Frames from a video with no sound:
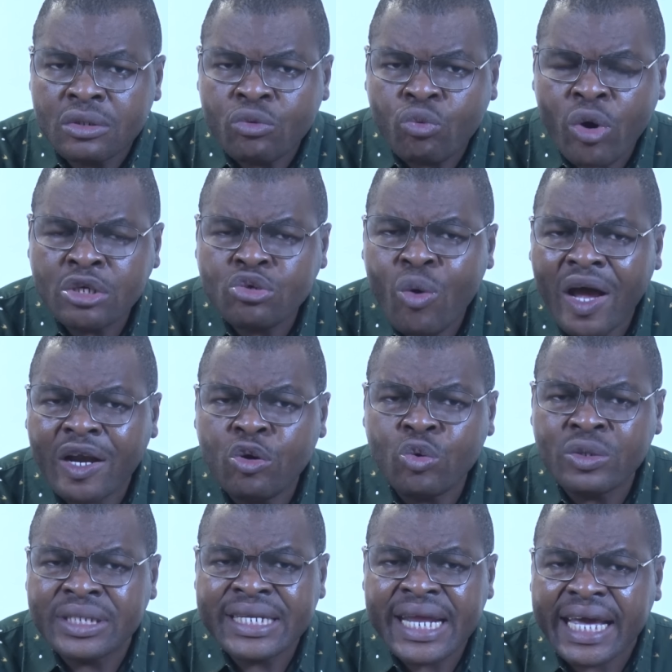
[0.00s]
When you are
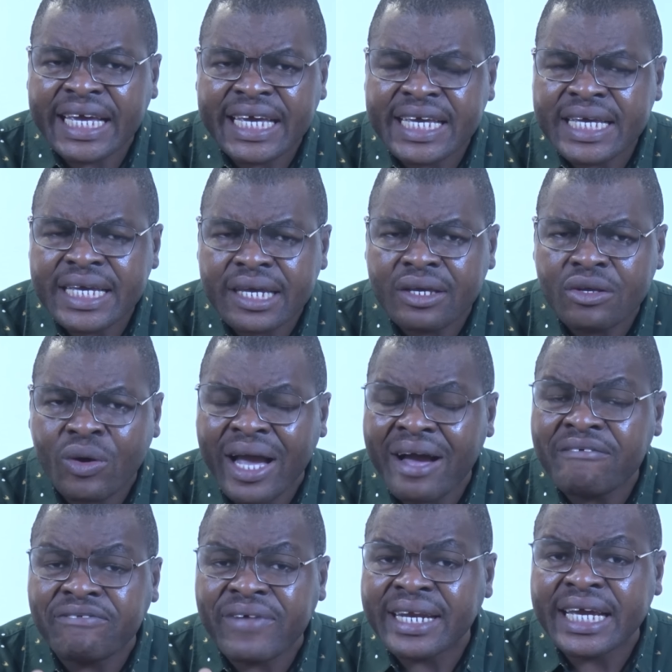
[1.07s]
losing a key, you
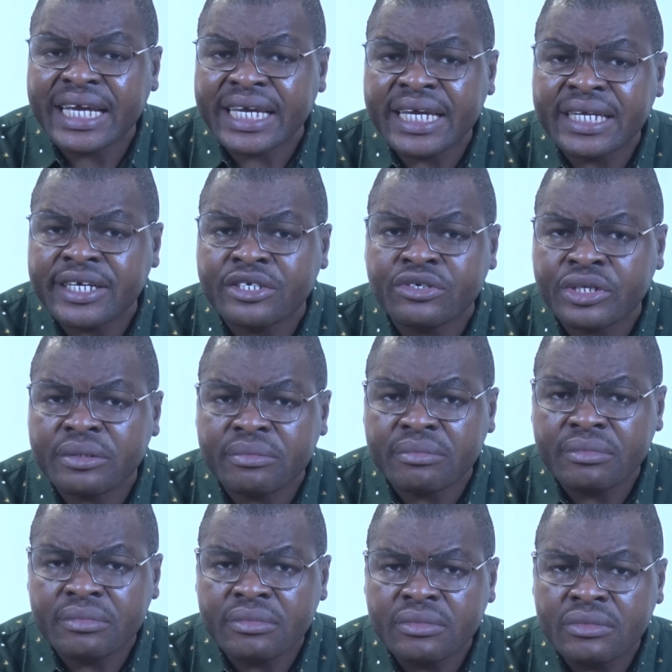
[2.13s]
can't find a key in a dream.
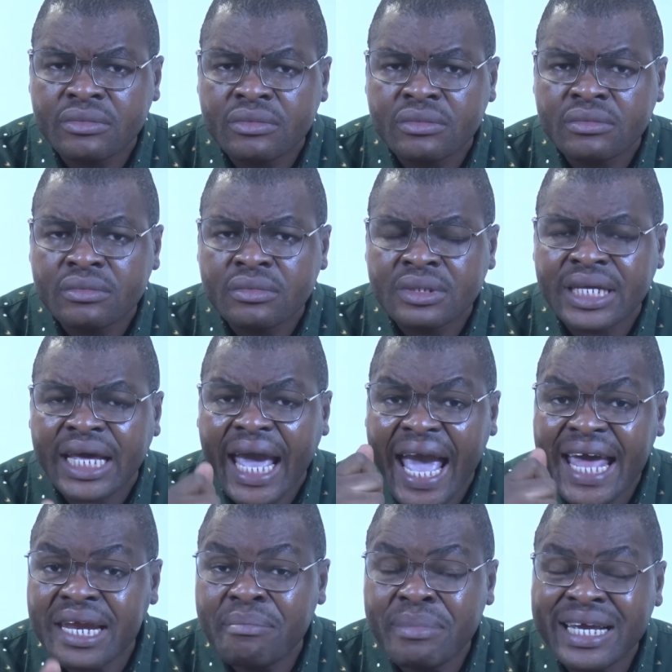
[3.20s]
The
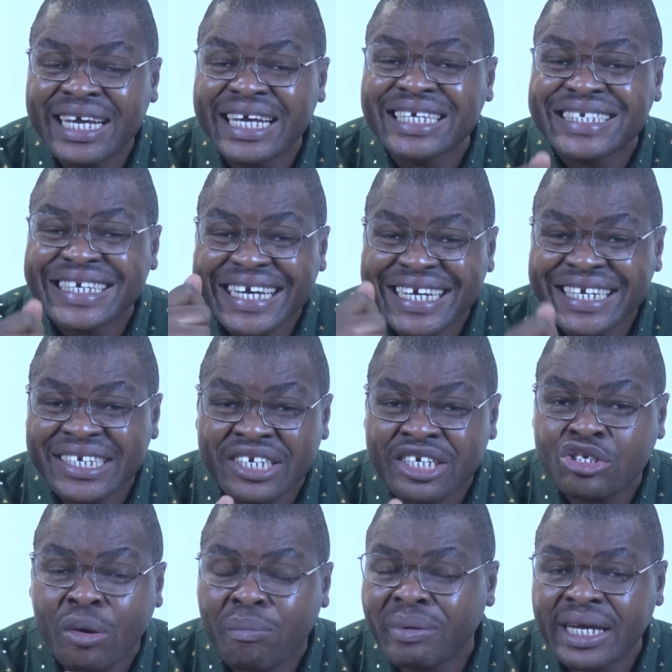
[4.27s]
enemy is
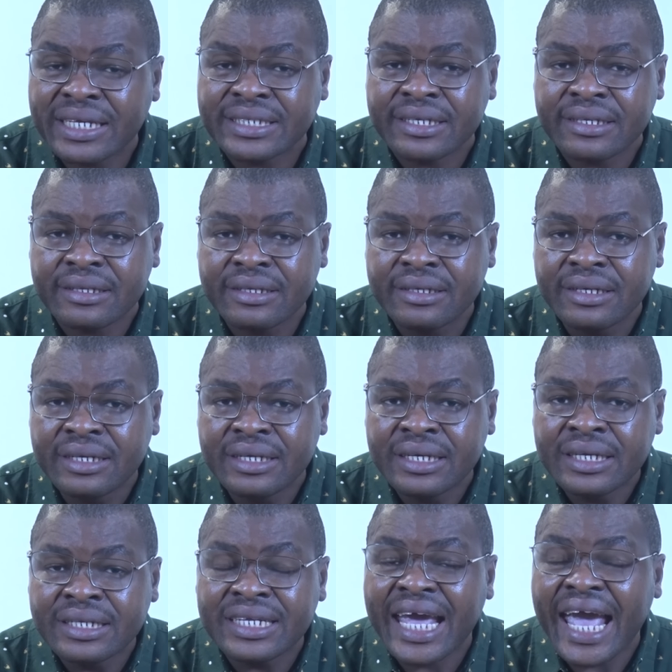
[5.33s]
hindering your blessing.
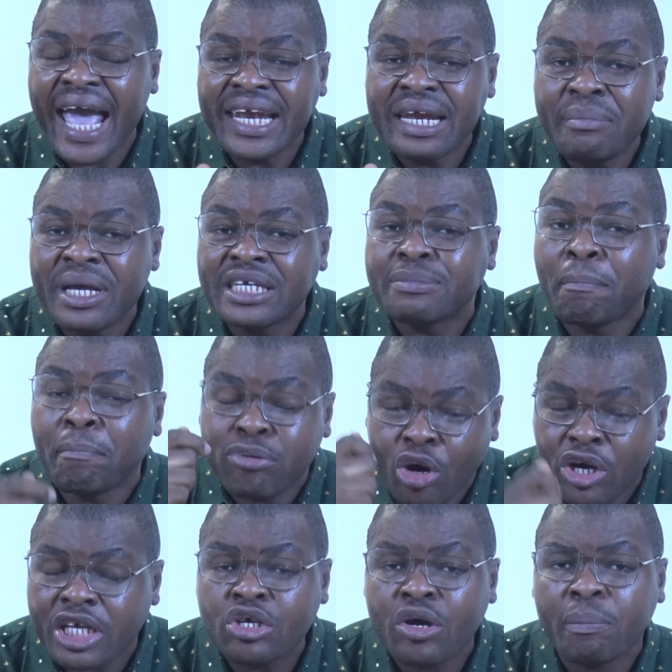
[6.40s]
The enemy is
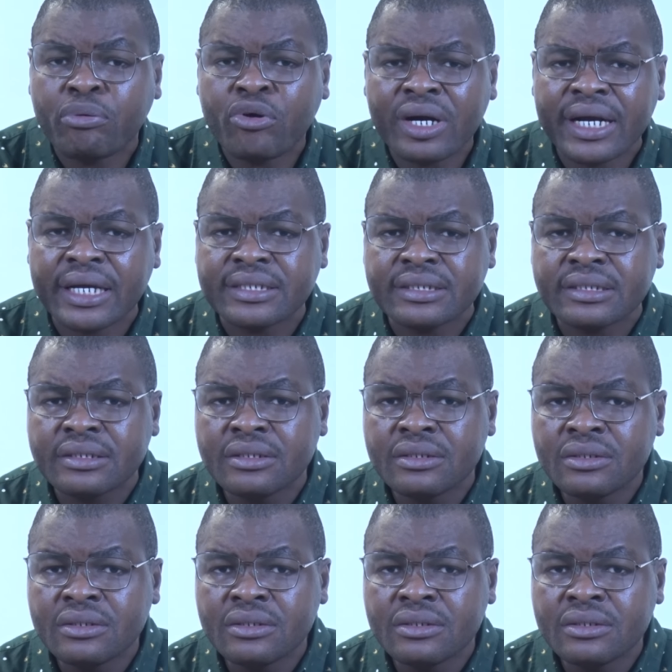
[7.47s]
blocking your progress.